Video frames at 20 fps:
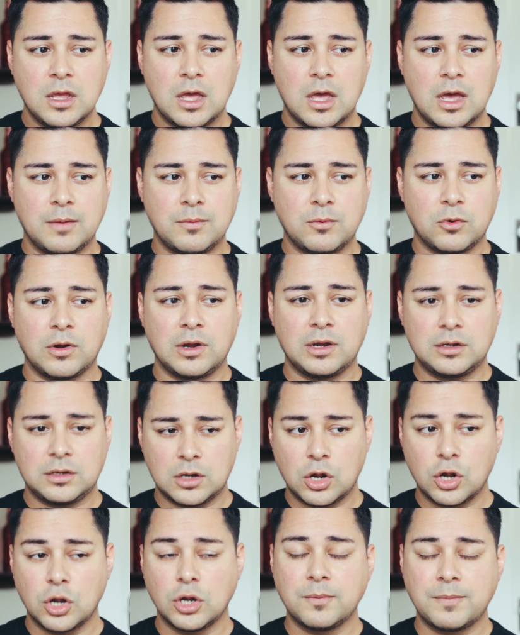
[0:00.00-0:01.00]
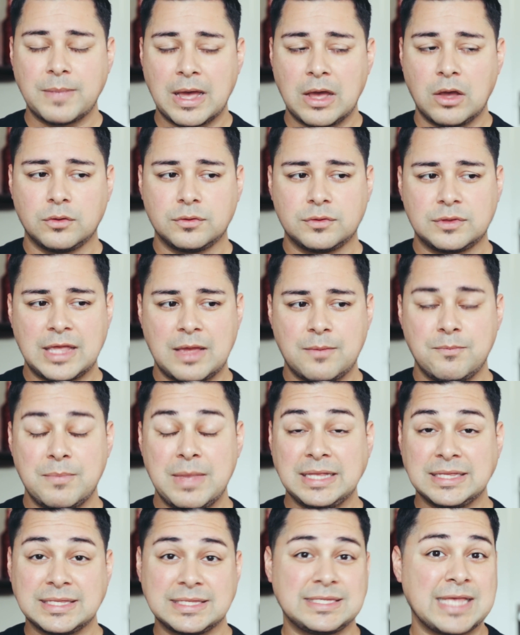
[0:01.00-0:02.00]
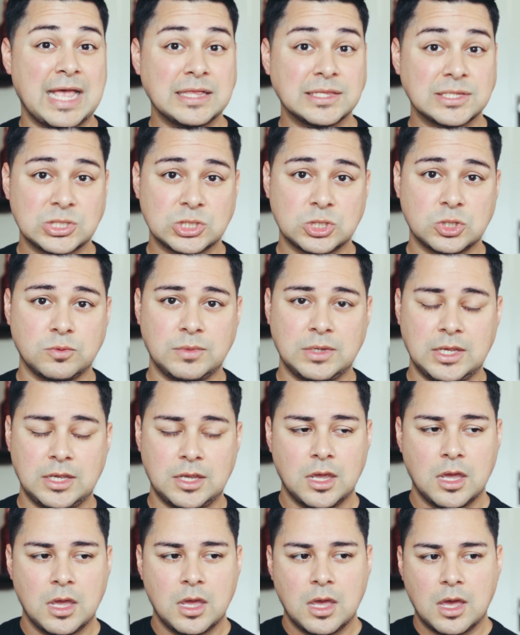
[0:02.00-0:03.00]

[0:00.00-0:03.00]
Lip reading: or I heard about that made sense to me.